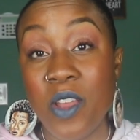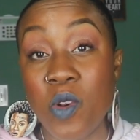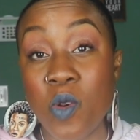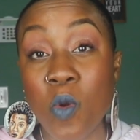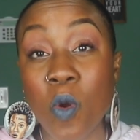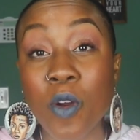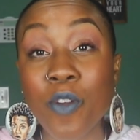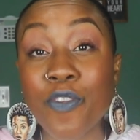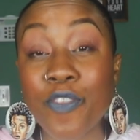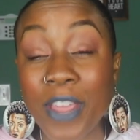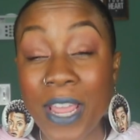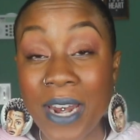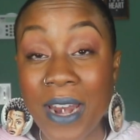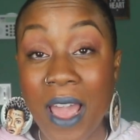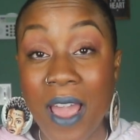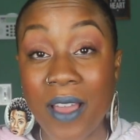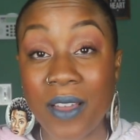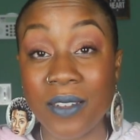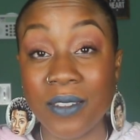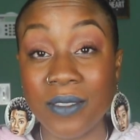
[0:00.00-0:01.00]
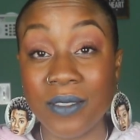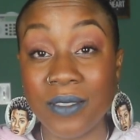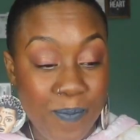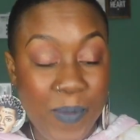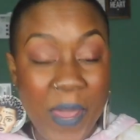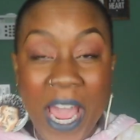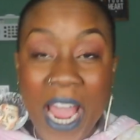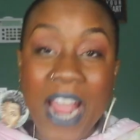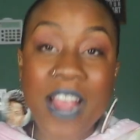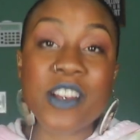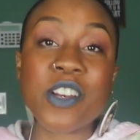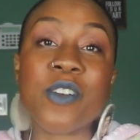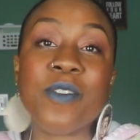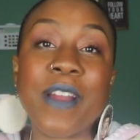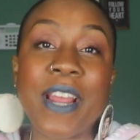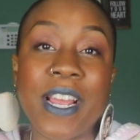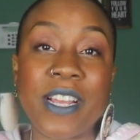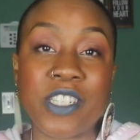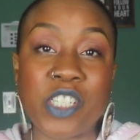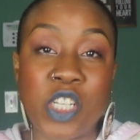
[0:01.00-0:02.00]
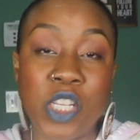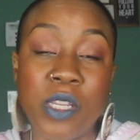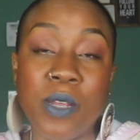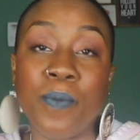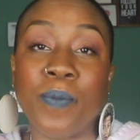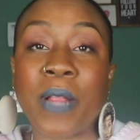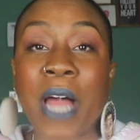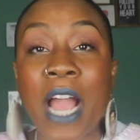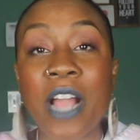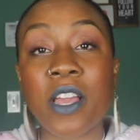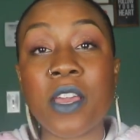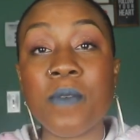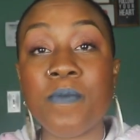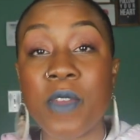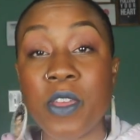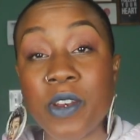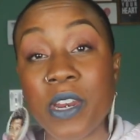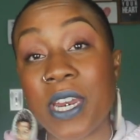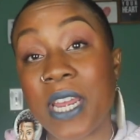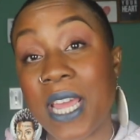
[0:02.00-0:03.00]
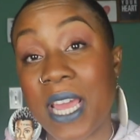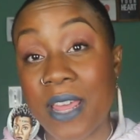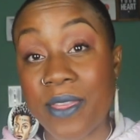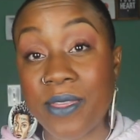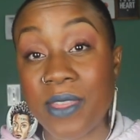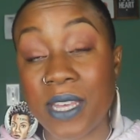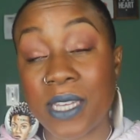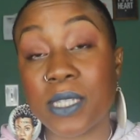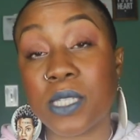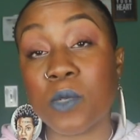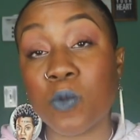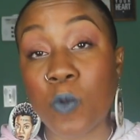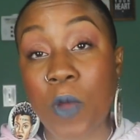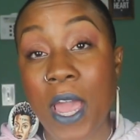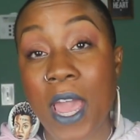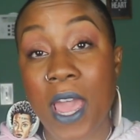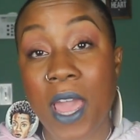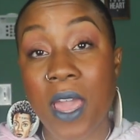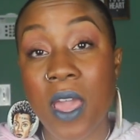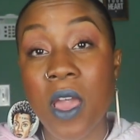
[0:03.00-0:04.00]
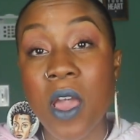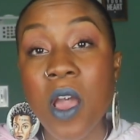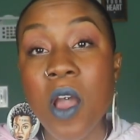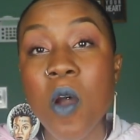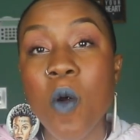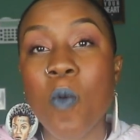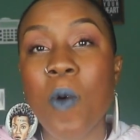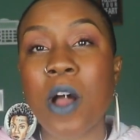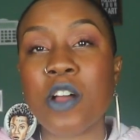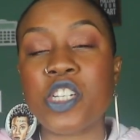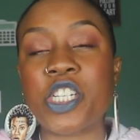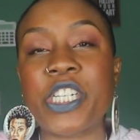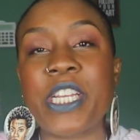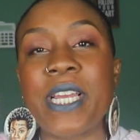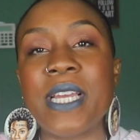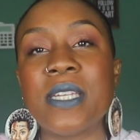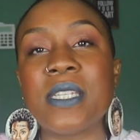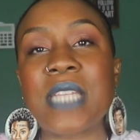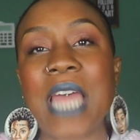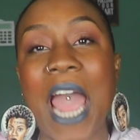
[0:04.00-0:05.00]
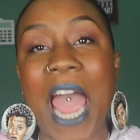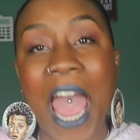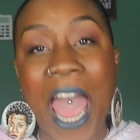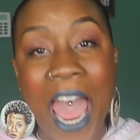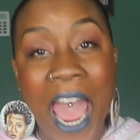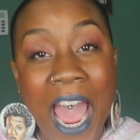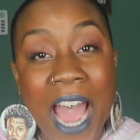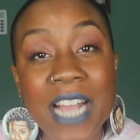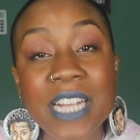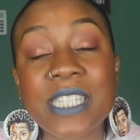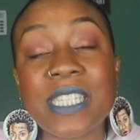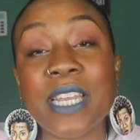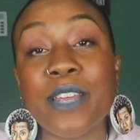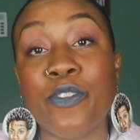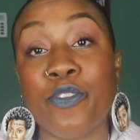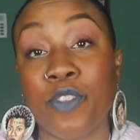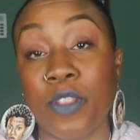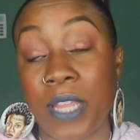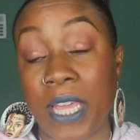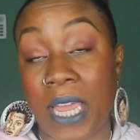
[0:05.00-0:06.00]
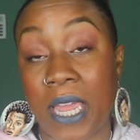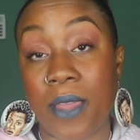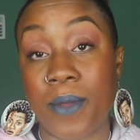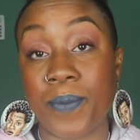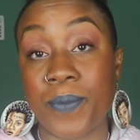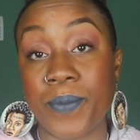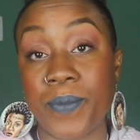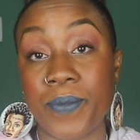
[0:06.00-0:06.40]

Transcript: Norvina pandering to the black community in this way while she is actively